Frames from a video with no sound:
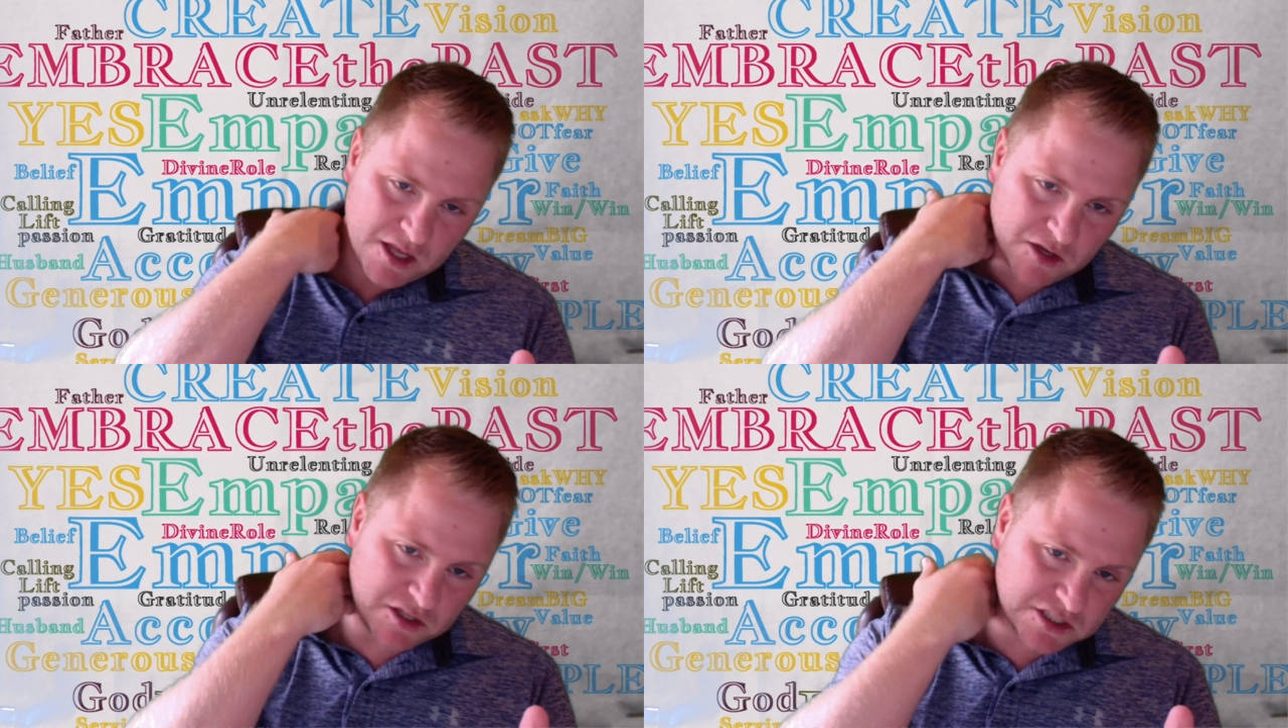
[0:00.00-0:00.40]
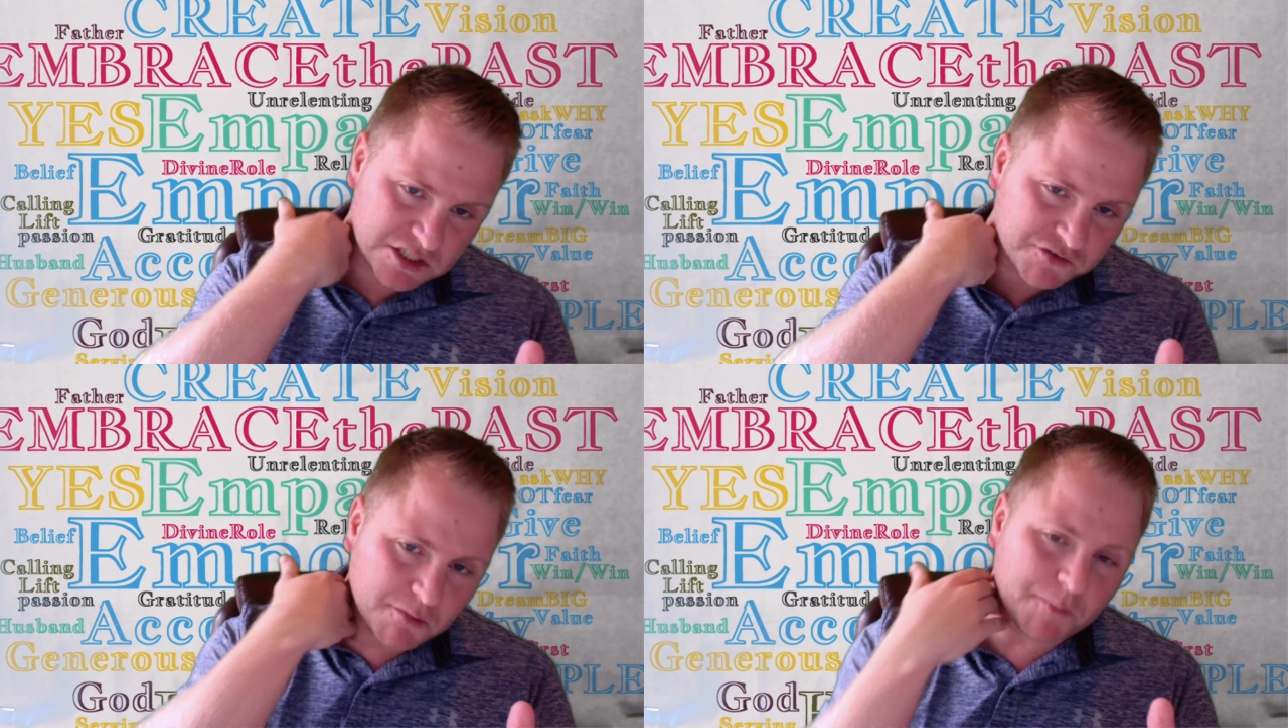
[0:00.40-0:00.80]
You know, this
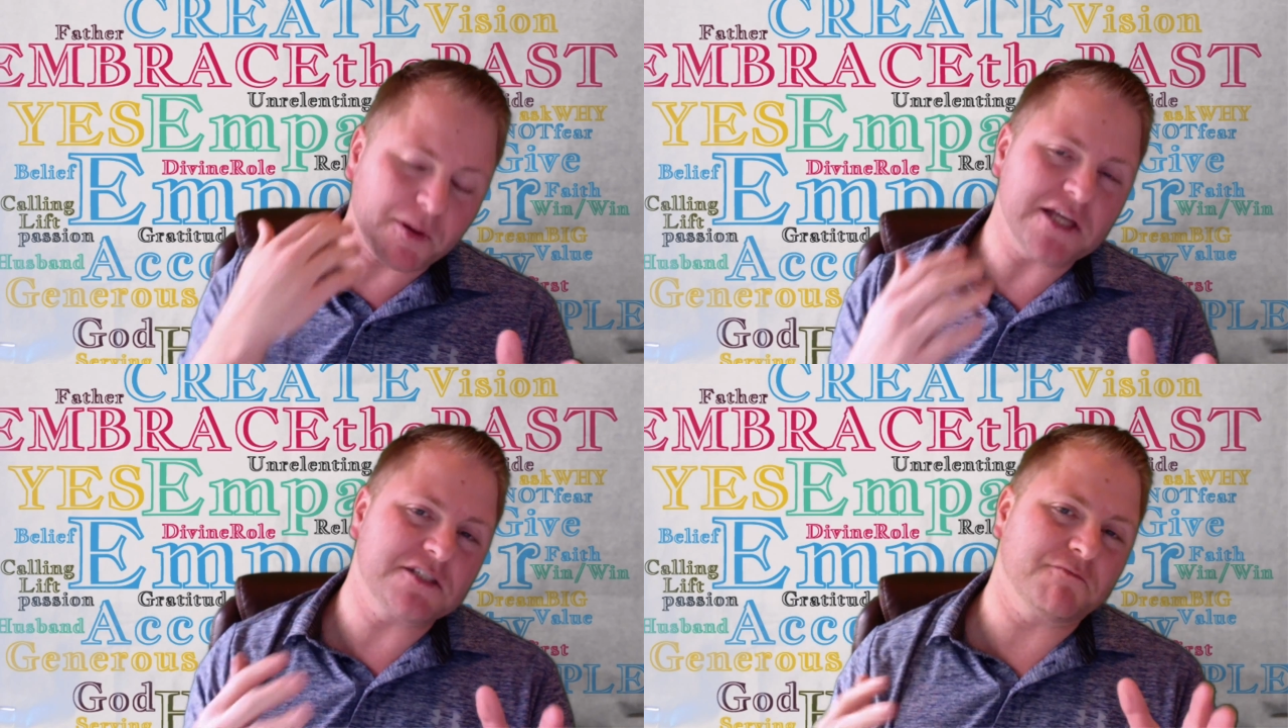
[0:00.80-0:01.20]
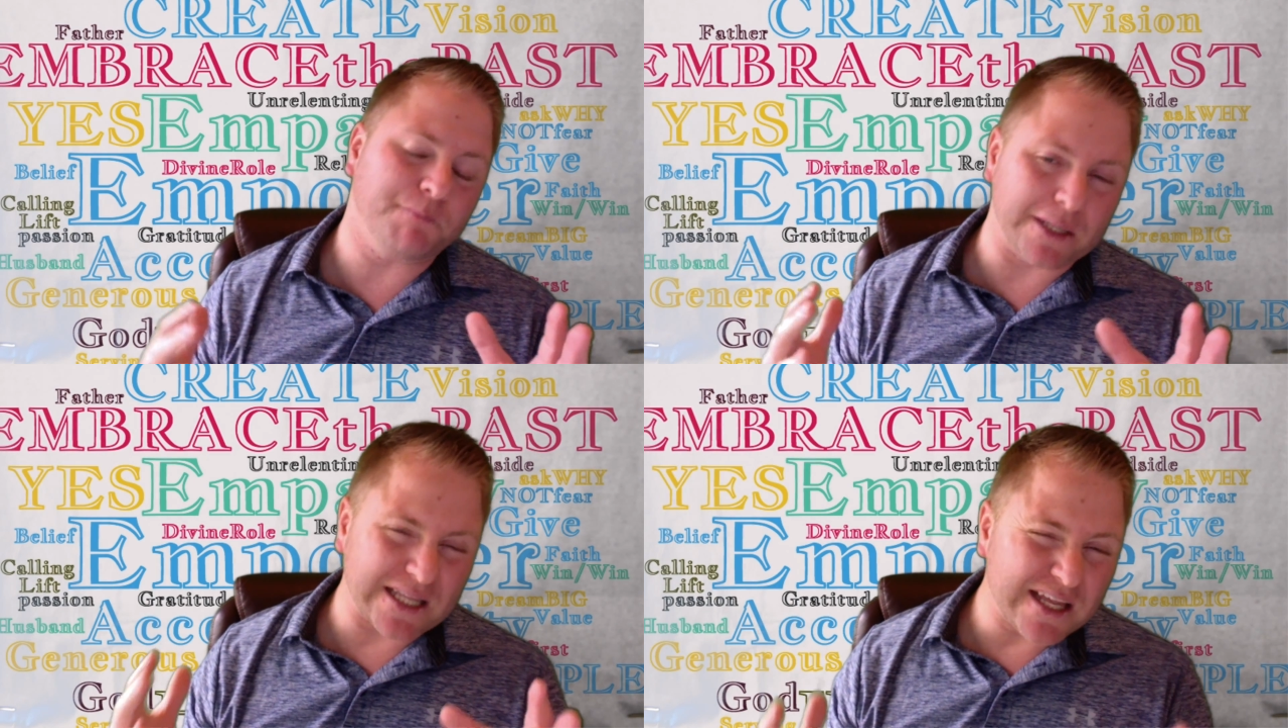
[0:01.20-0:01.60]
is from a place
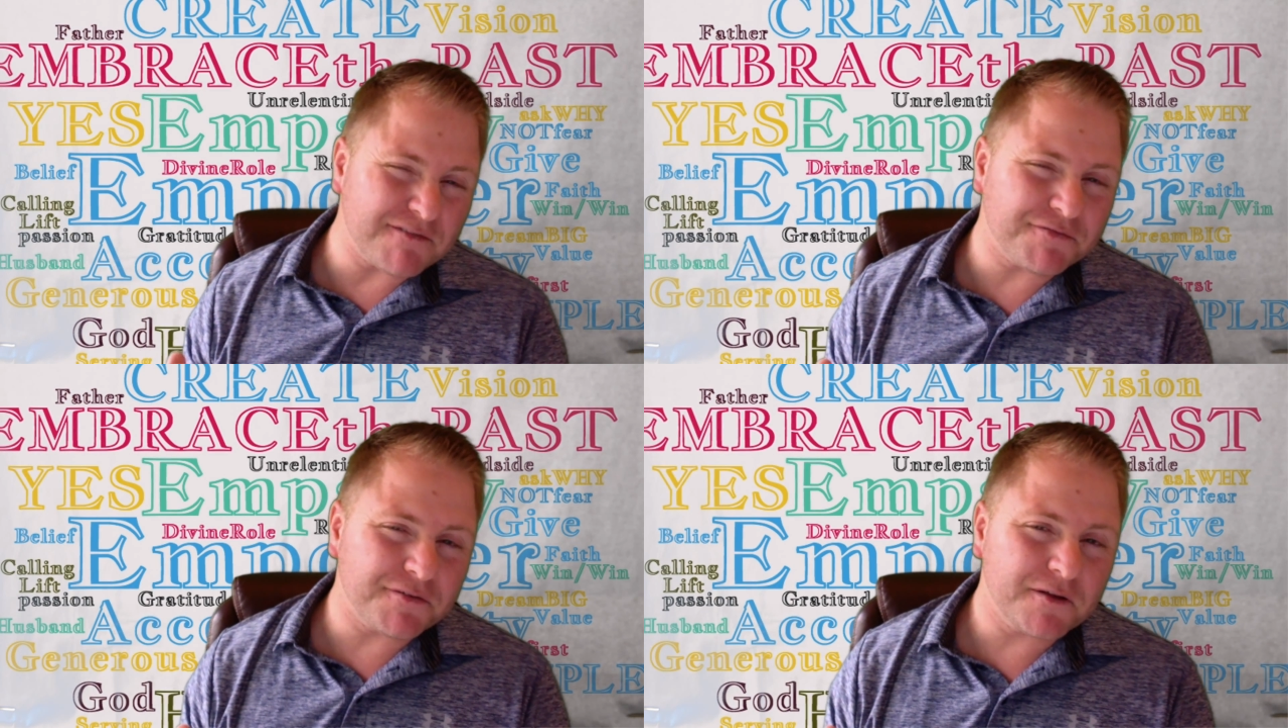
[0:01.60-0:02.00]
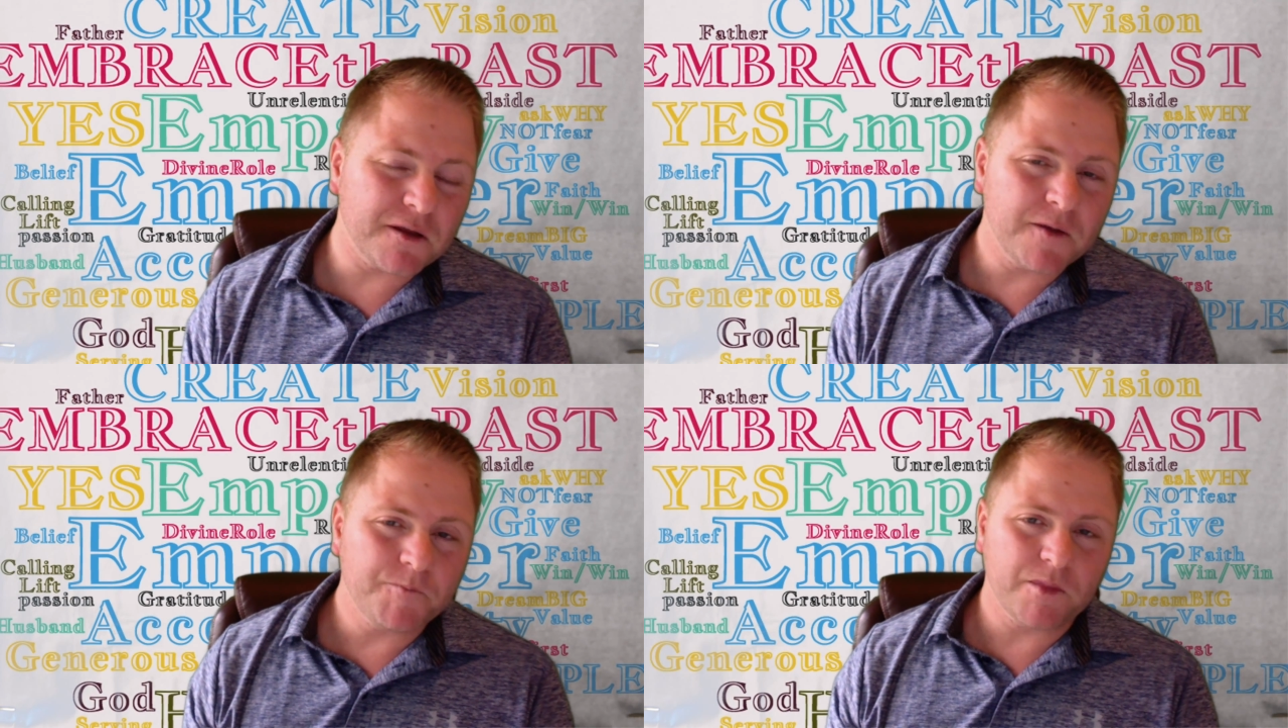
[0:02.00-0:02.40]
of belief
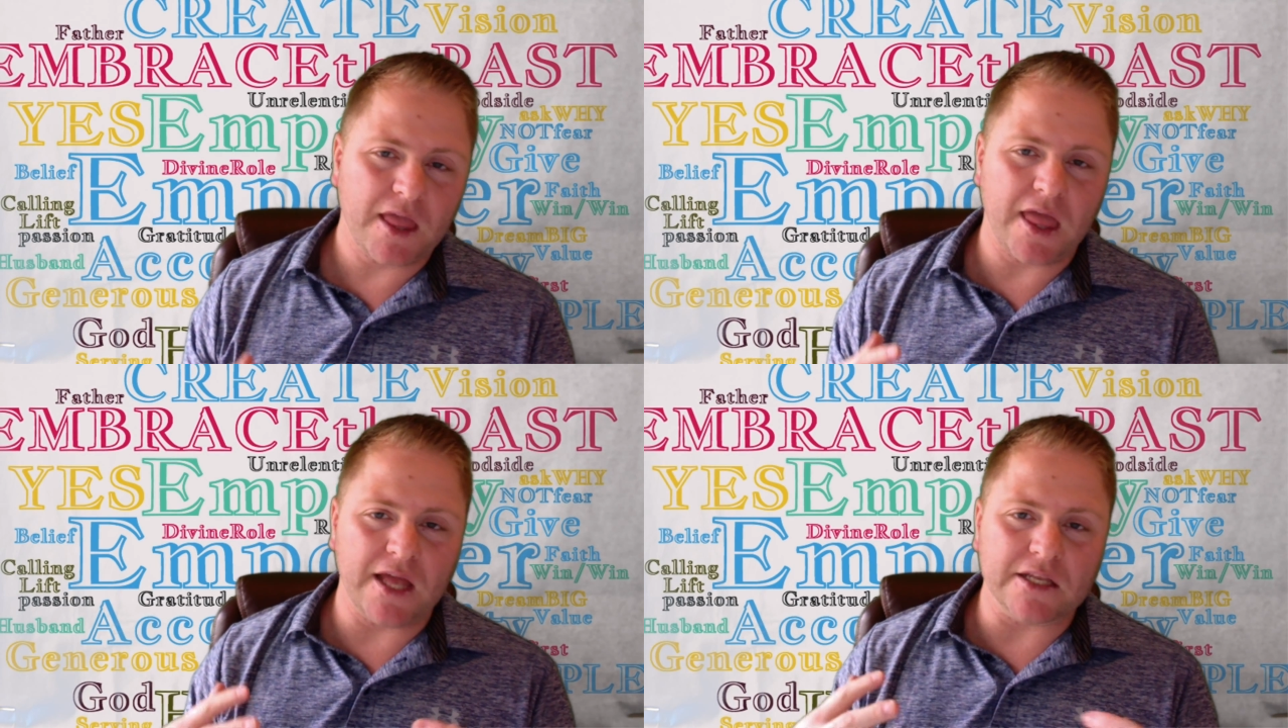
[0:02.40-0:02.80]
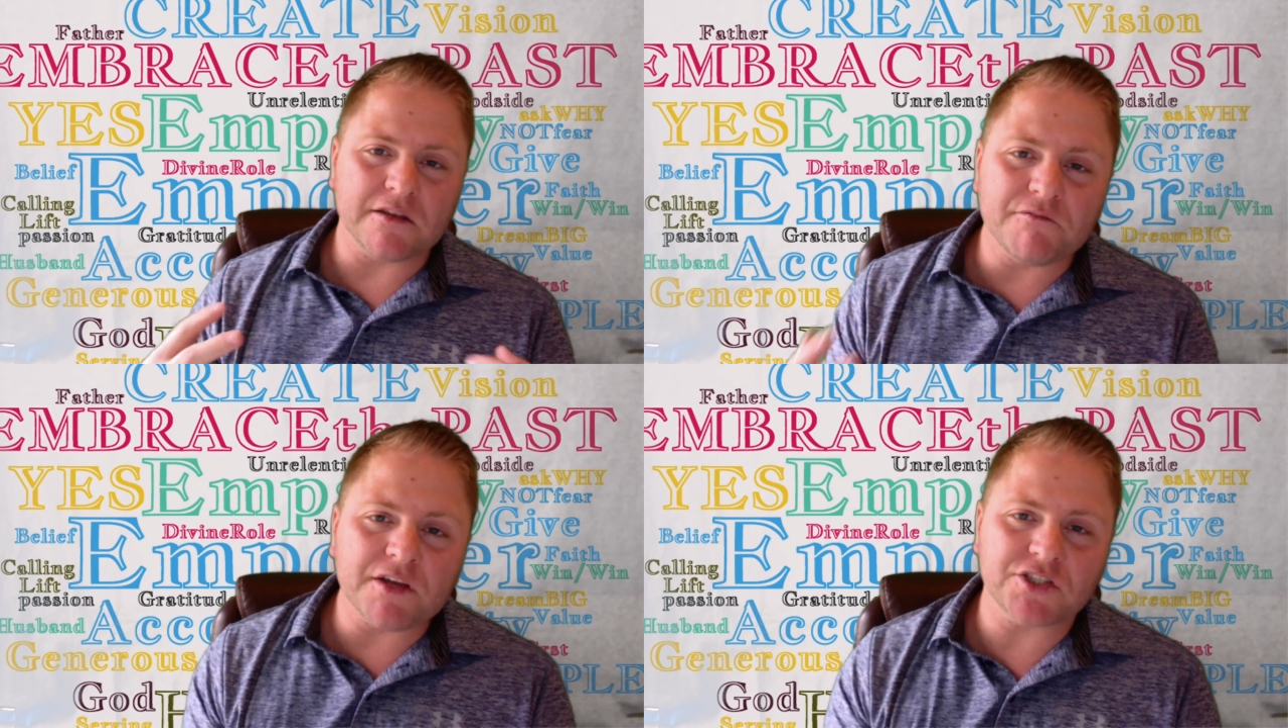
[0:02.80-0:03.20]
and
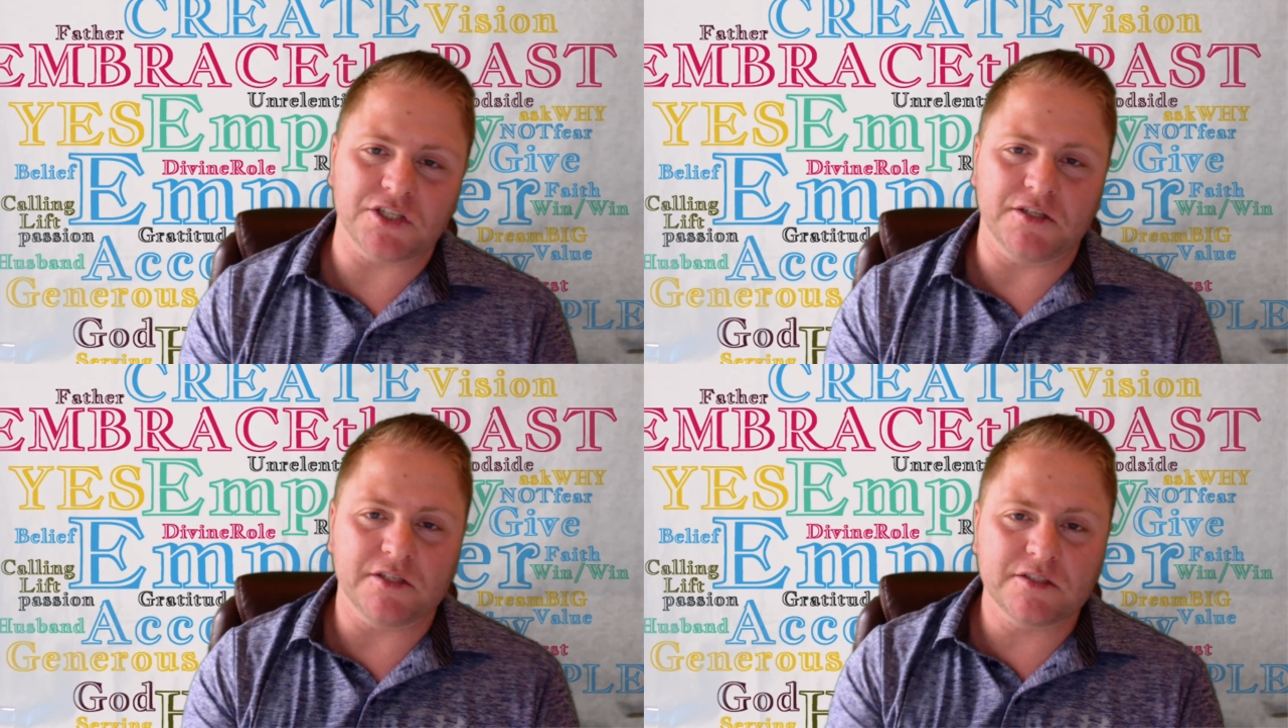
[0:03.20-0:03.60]
conviction,